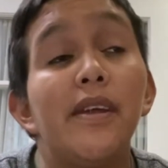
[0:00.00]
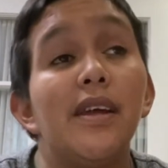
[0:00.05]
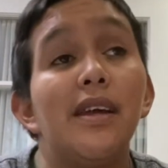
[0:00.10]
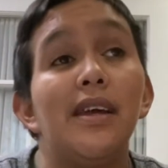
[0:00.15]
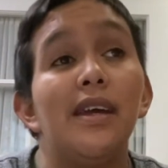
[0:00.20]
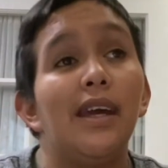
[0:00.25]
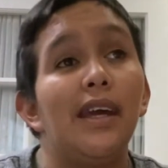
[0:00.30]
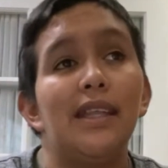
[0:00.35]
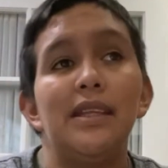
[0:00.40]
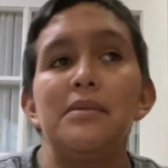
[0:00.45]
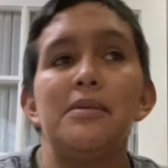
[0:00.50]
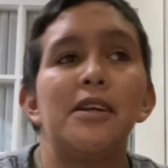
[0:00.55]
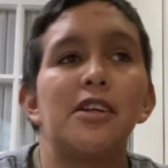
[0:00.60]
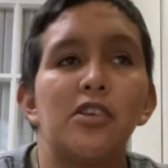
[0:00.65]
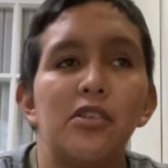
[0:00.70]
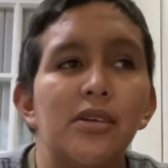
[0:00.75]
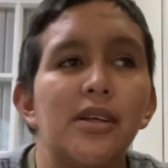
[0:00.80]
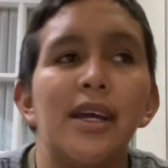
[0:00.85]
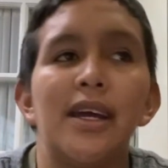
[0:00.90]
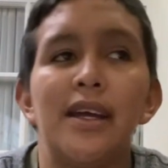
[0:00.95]
And I'm like,
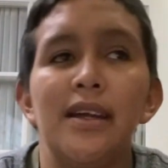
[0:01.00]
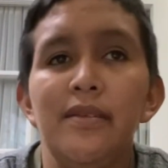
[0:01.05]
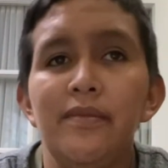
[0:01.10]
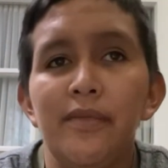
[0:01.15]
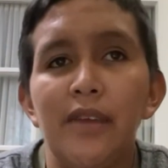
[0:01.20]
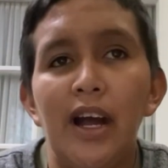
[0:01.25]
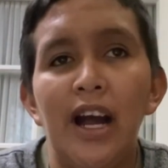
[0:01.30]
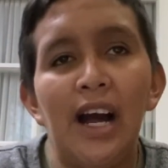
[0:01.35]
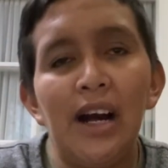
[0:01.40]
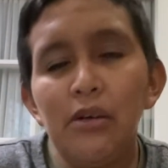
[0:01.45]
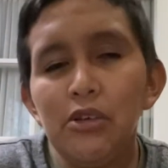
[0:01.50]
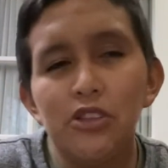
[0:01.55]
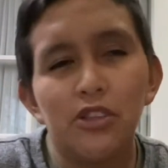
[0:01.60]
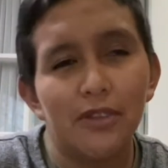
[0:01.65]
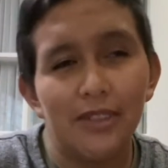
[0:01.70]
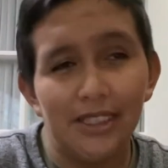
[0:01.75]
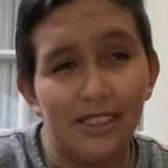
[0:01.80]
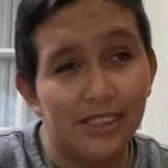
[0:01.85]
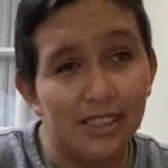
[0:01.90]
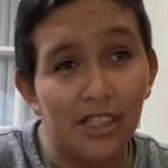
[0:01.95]
okay. I was
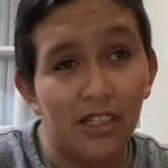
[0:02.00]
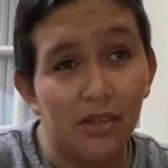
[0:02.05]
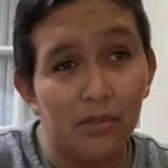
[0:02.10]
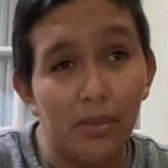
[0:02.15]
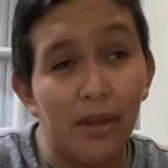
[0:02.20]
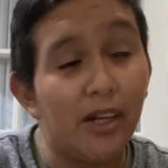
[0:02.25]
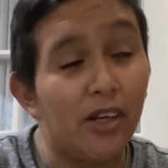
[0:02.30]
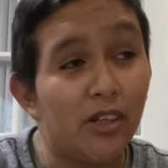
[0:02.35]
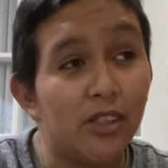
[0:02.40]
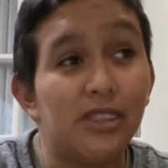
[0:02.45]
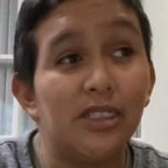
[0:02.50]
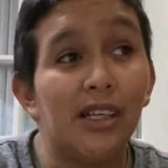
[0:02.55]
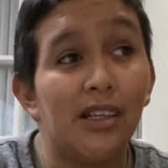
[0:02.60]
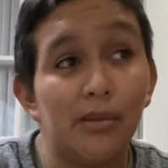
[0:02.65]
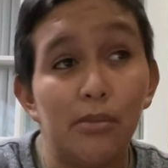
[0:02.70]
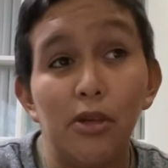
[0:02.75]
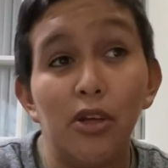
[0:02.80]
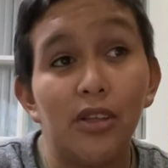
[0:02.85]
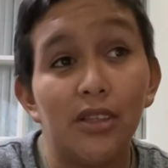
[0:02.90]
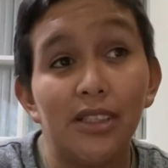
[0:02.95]
already scared by her telling
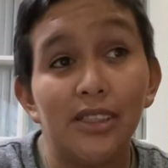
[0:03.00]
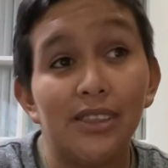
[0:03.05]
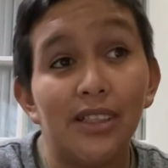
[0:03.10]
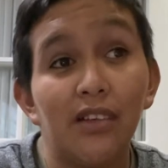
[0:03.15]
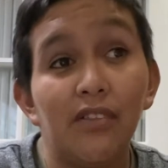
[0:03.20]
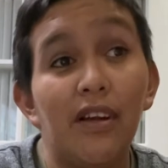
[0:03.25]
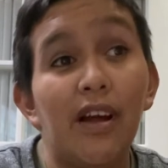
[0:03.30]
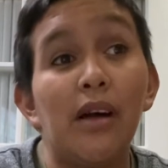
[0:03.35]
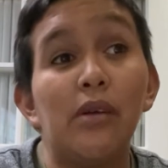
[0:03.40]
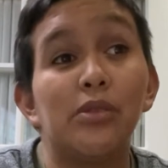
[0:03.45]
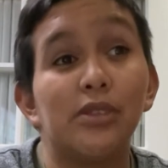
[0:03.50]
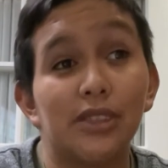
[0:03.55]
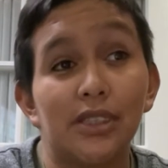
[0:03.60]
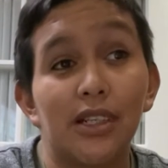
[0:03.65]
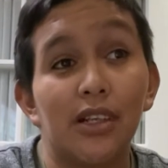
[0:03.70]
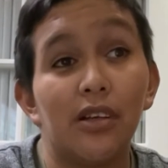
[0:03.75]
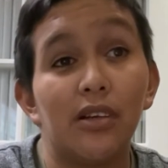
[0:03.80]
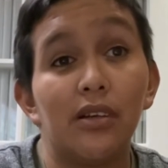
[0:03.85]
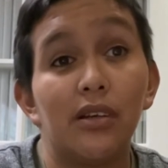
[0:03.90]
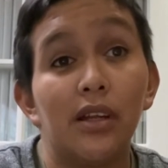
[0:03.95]
me all this stuff. I was
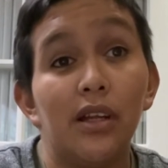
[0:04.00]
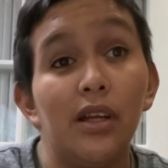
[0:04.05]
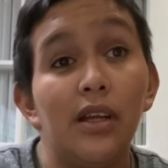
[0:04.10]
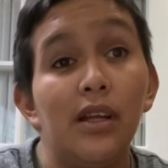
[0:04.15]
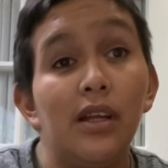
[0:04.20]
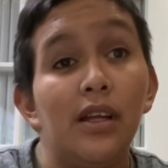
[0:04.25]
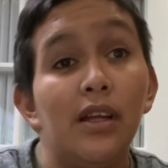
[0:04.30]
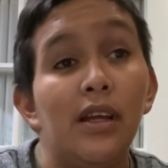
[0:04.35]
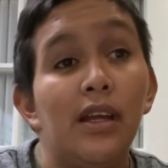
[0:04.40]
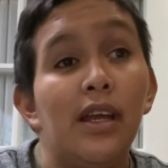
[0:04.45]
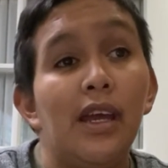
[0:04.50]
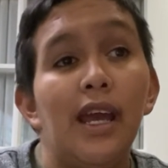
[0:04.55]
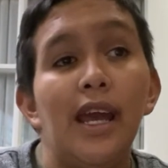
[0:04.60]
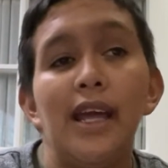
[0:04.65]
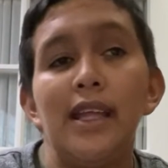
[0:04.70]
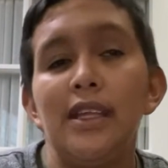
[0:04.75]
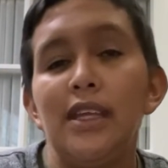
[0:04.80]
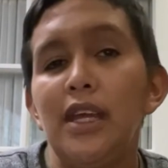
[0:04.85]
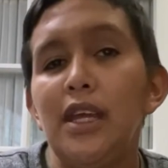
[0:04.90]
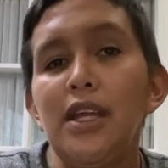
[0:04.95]
scared.
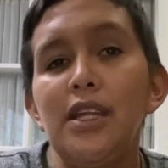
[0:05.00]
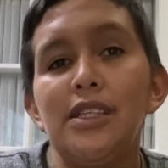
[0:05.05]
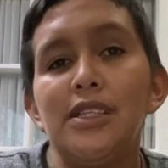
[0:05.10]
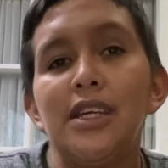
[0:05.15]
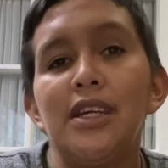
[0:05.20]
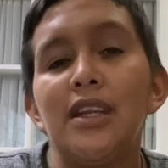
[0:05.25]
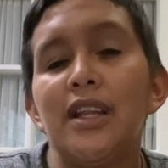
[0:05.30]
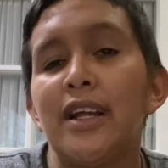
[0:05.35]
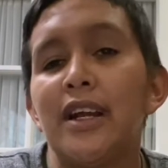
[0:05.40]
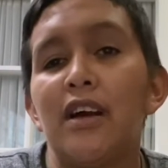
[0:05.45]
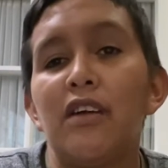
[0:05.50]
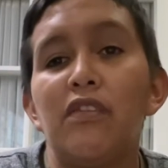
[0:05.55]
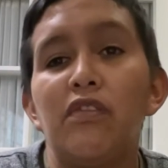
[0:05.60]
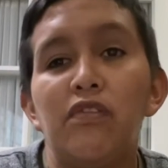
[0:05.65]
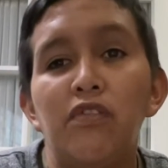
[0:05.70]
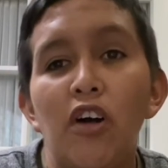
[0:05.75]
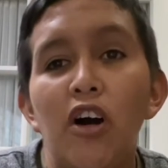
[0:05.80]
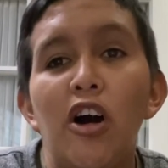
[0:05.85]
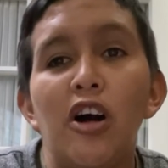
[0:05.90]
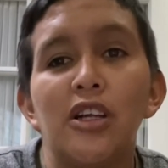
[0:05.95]
And he did like a
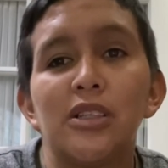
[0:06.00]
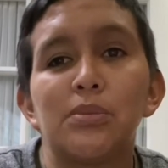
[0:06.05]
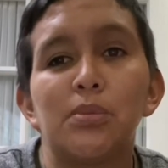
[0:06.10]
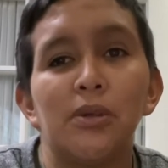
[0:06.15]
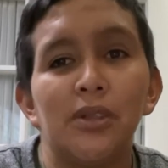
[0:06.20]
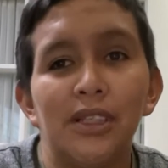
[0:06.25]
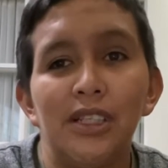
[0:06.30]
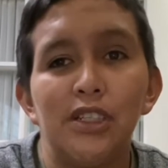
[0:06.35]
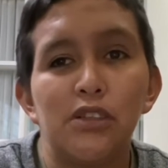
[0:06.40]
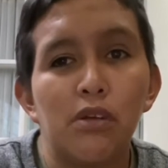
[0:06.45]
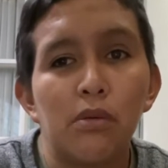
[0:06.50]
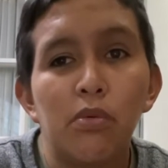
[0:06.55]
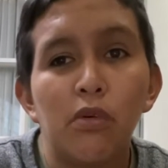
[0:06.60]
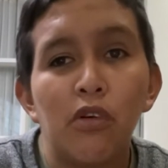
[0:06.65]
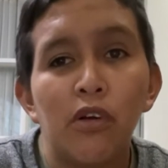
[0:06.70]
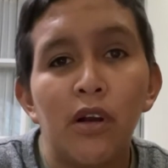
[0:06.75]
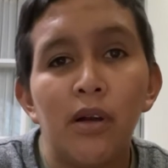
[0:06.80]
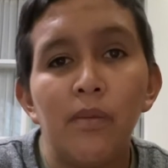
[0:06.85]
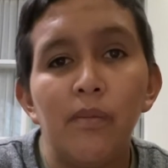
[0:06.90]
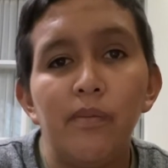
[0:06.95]
false police
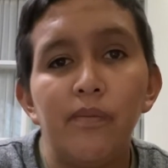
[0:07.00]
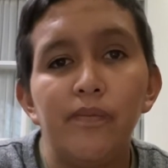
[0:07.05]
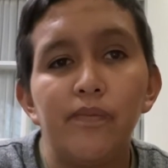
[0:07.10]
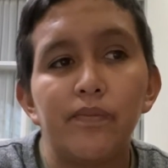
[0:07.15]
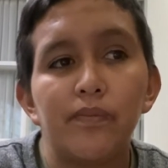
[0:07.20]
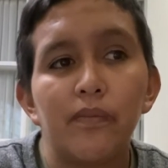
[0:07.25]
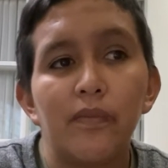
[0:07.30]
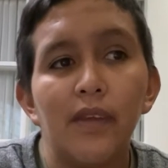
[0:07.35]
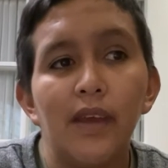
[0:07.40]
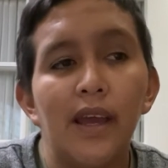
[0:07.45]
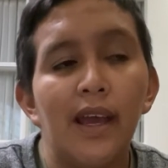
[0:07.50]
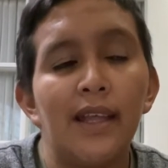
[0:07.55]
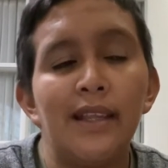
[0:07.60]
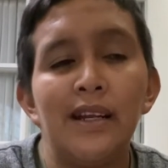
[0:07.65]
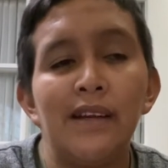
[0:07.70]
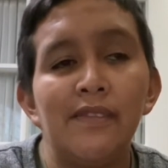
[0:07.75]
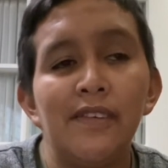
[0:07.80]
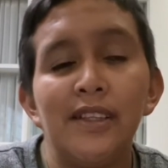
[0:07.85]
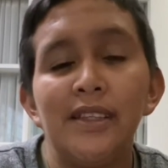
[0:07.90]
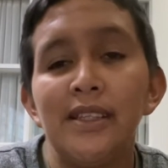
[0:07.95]
report and
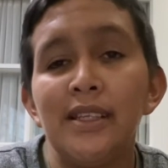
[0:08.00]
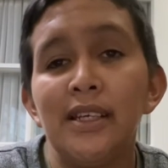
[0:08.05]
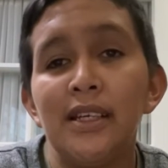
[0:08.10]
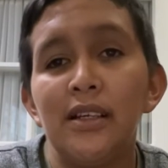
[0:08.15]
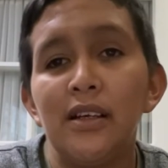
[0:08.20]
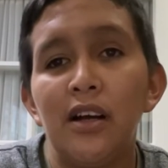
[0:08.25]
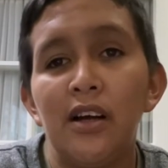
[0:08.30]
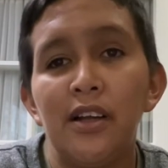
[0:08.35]
everything on